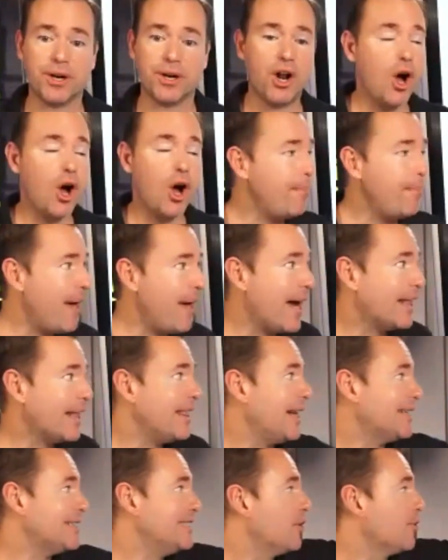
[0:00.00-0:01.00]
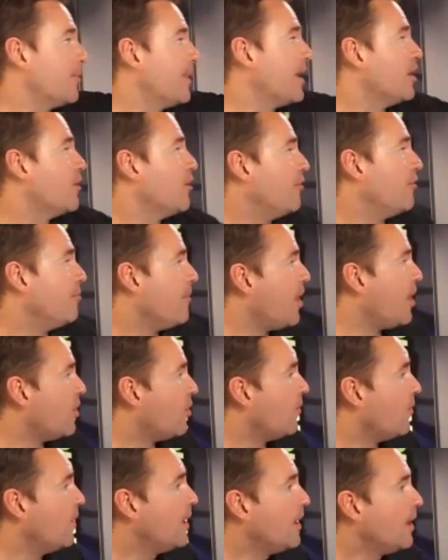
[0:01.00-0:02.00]
going to unpack that accelerated growth
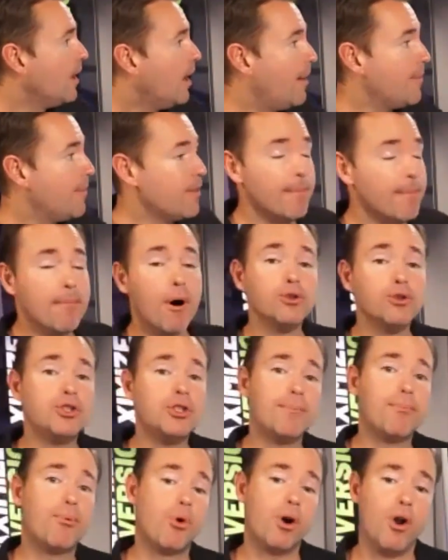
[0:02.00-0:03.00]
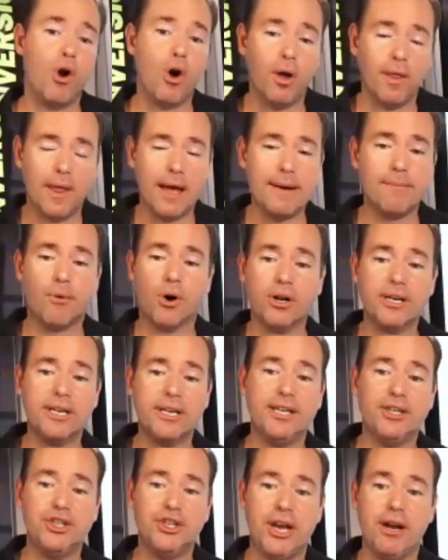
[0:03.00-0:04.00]
model. The most important online
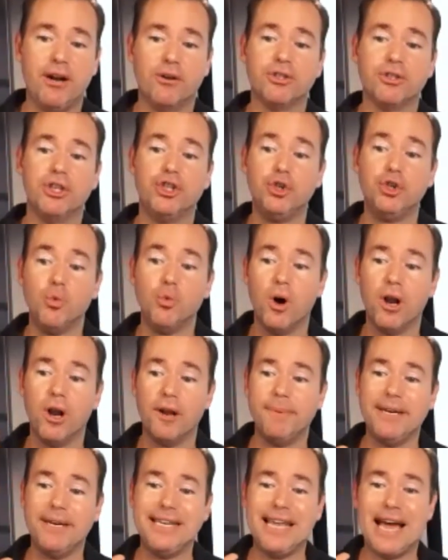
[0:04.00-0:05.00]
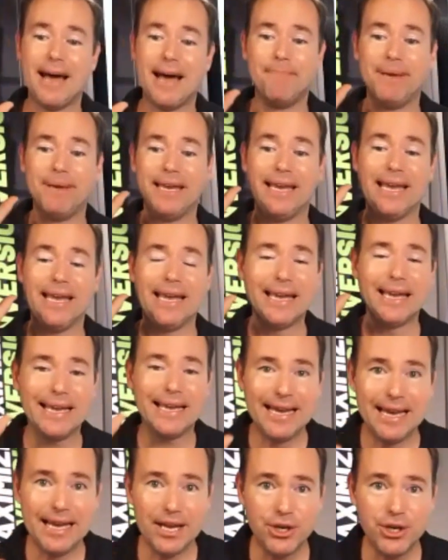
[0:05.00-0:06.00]
marketing channels that you want to be tapping
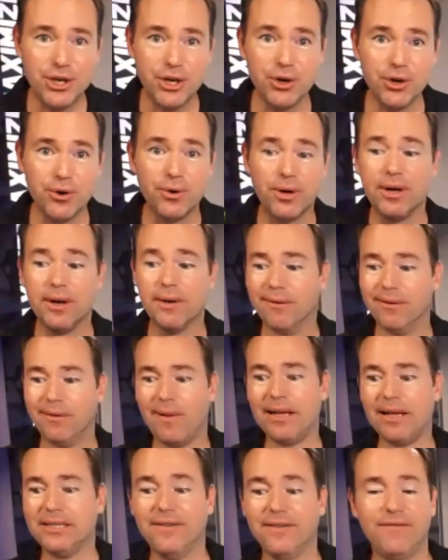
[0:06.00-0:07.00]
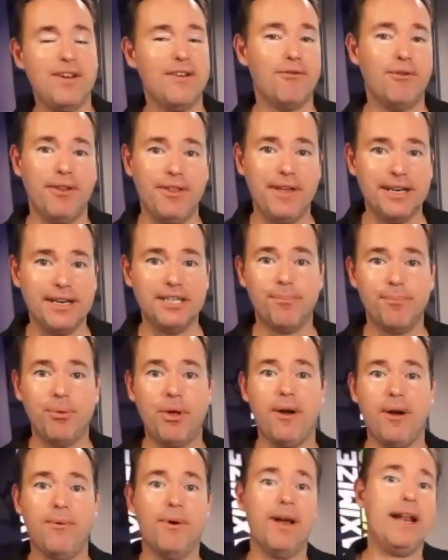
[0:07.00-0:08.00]
into, lots of different things at
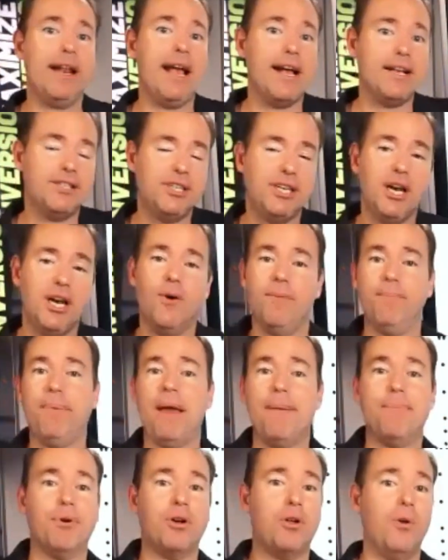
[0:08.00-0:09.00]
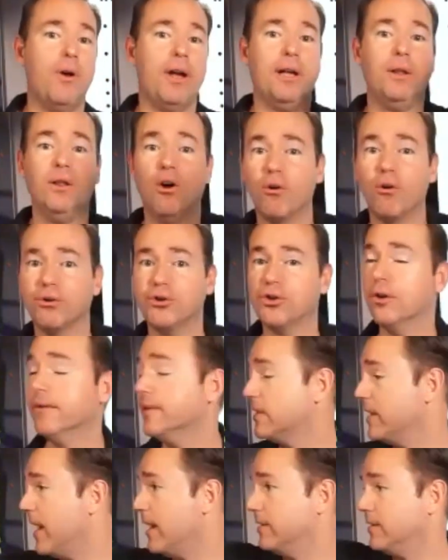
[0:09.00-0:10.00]
play, right? SEO and pay-per-click and local
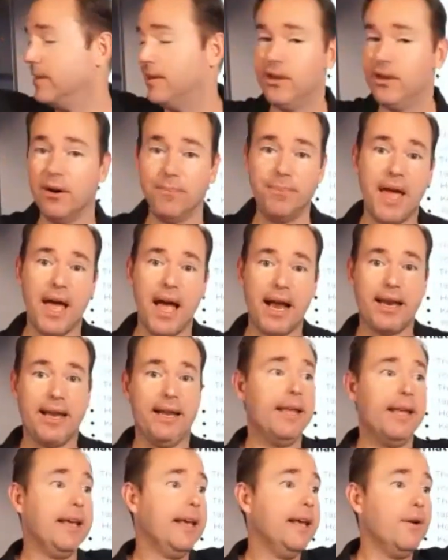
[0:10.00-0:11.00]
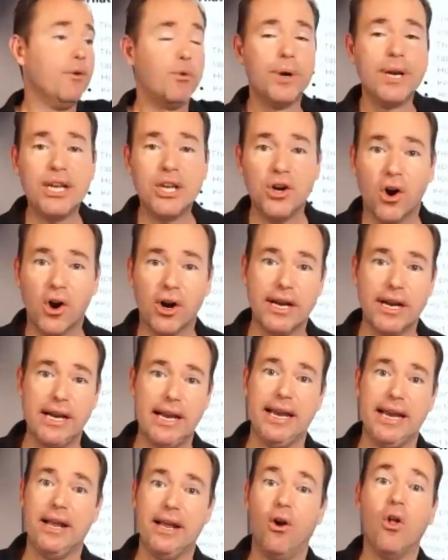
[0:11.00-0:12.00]
service ads and thumbtack and
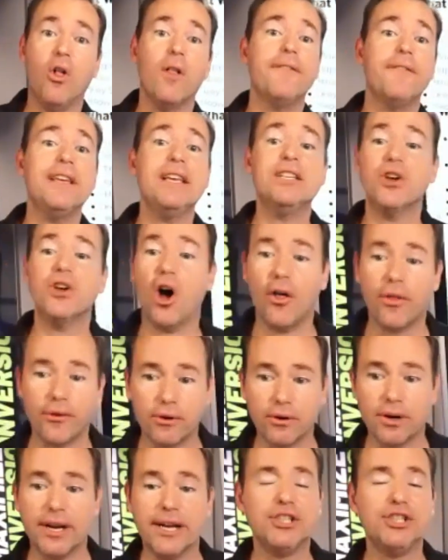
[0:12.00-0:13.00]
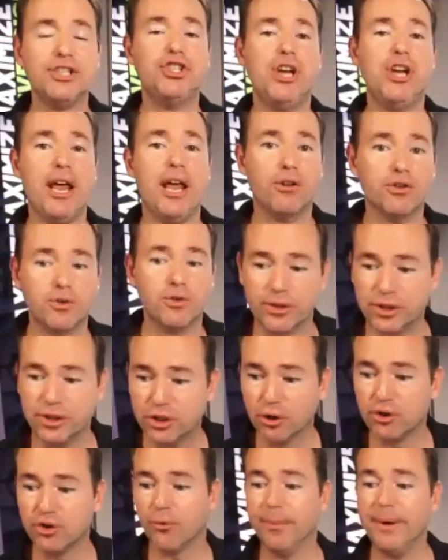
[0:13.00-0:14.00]
retargeting and all of these other channels with
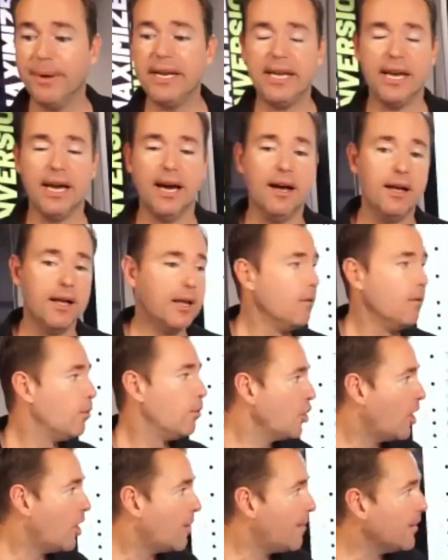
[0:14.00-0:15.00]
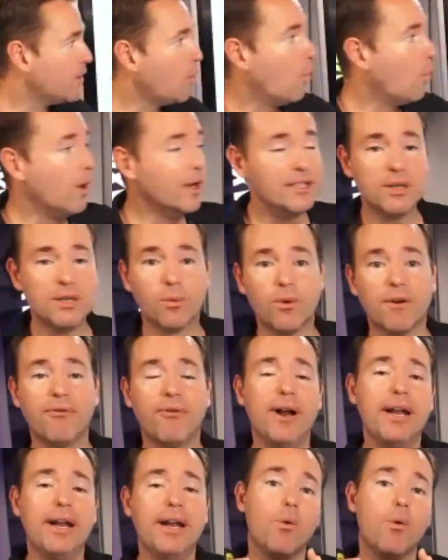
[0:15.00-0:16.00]
social media. We'll talk about the ones that we're
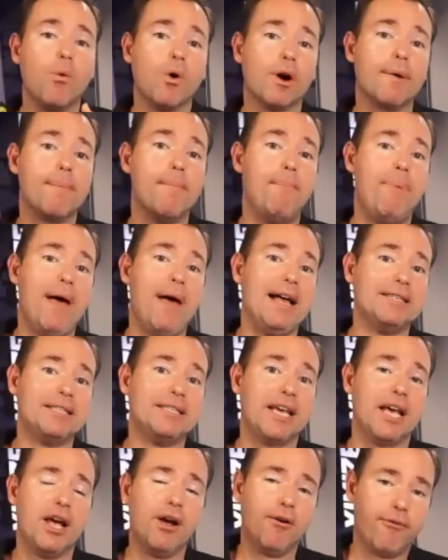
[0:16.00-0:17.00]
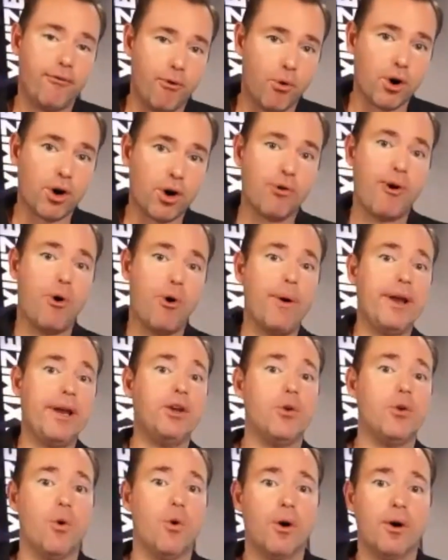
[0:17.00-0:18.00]
finding work best for growing
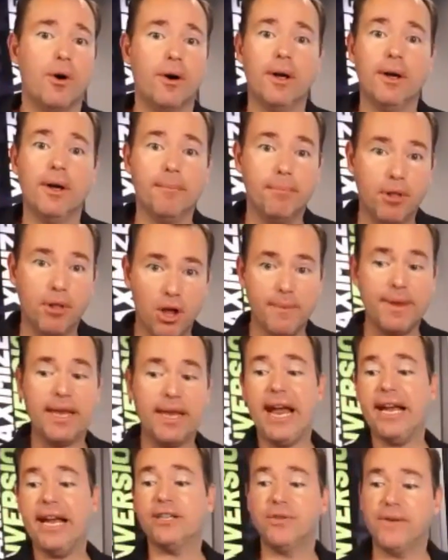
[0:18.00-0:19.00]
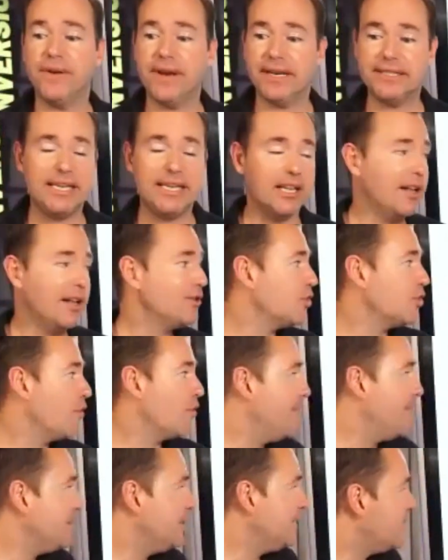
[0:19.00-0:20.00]
your plumbing, HVAC, electrical
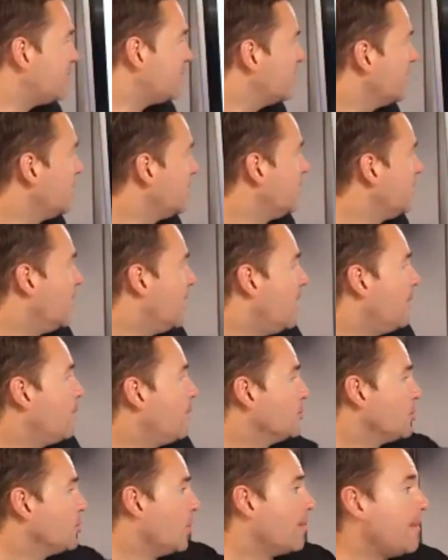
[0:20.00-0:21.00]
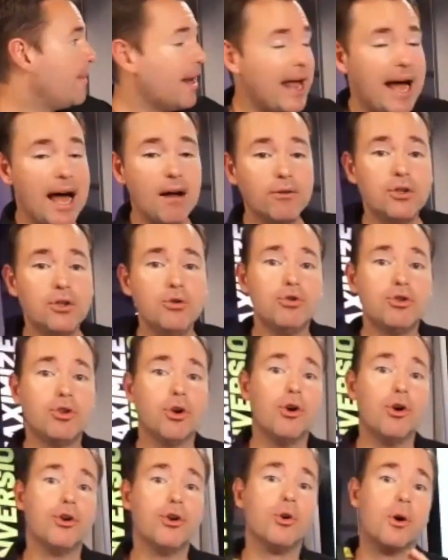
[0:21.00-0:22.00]
business. We'll talk about how to
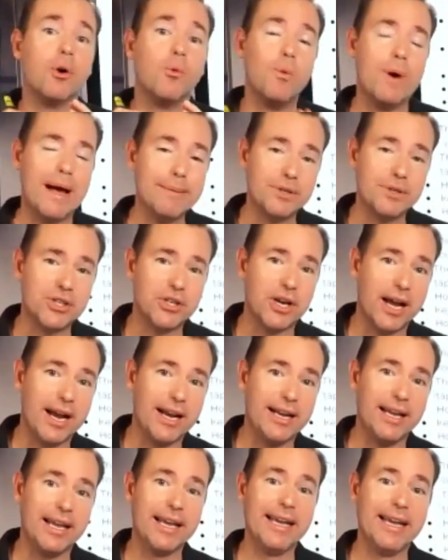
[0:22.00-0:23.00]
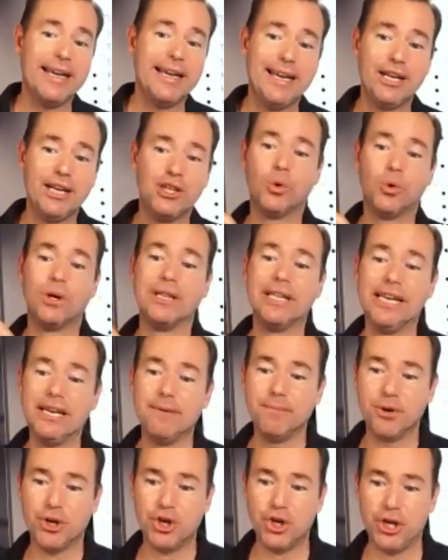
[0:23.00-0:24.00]
turn your website into a lead
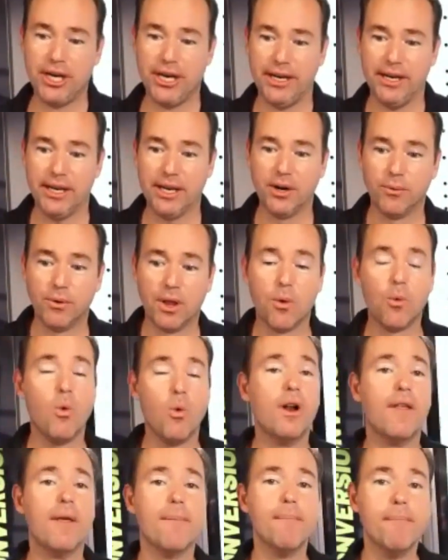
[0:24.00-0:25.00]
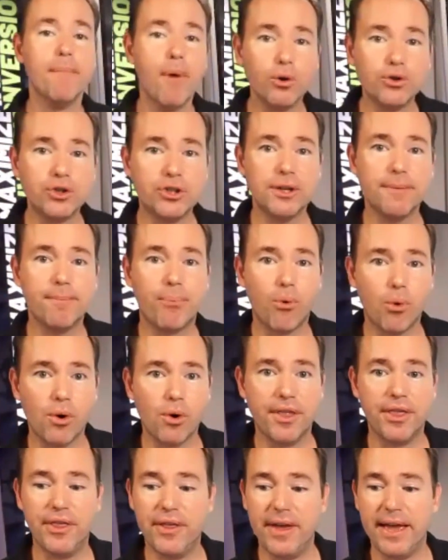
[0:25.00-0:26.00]
machine. Really, one of the most
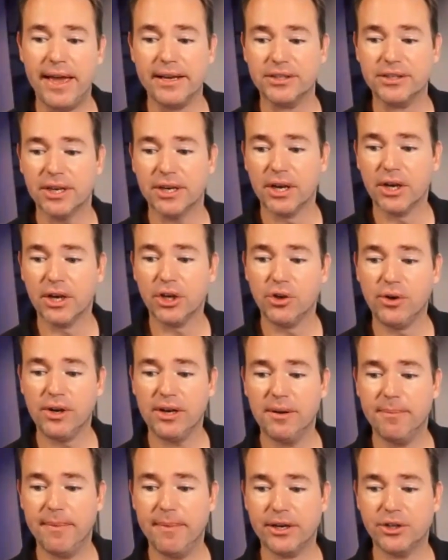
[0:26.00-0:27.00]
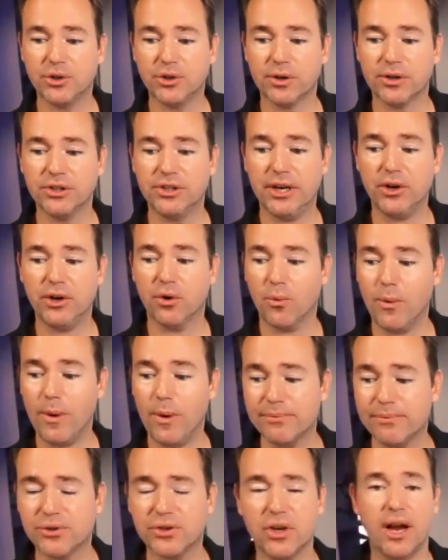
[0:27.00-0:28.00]
important things you need to make sure is that your
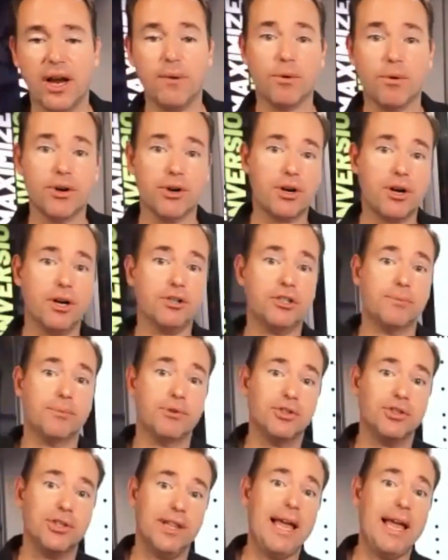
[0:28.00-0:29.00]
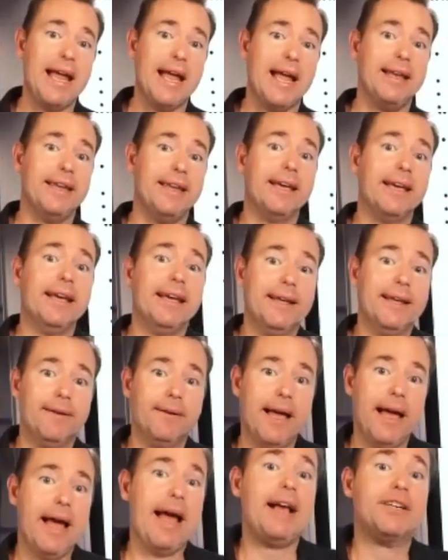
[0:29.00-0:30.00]
website where your customers land
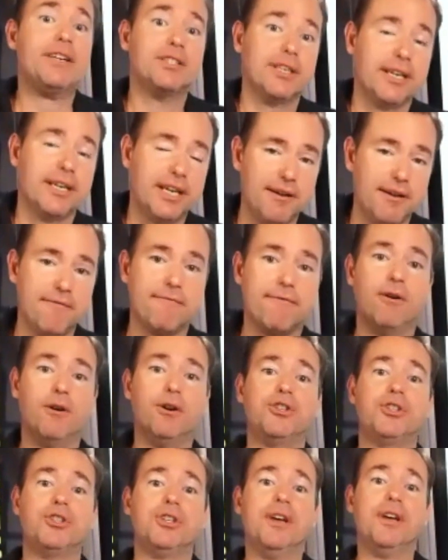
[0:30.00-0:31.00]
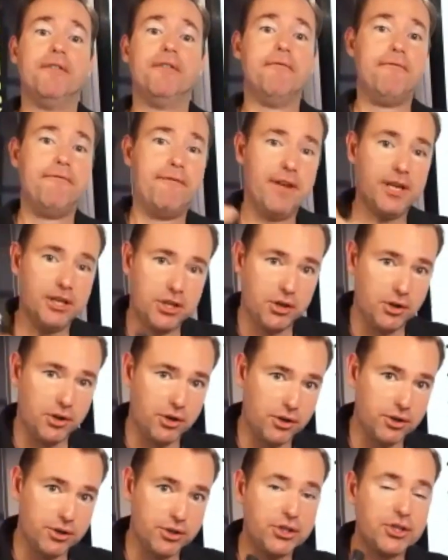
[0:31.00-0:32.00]
actually converts
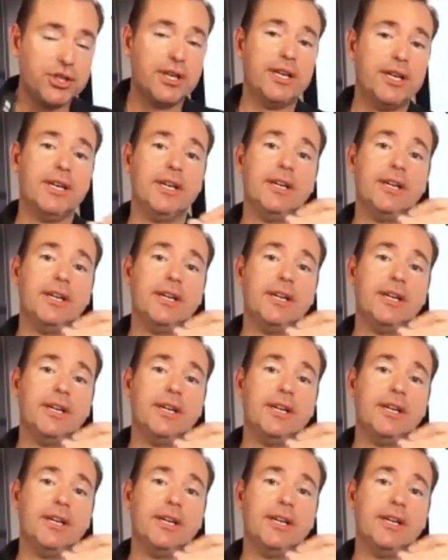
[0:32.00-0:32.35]
visitors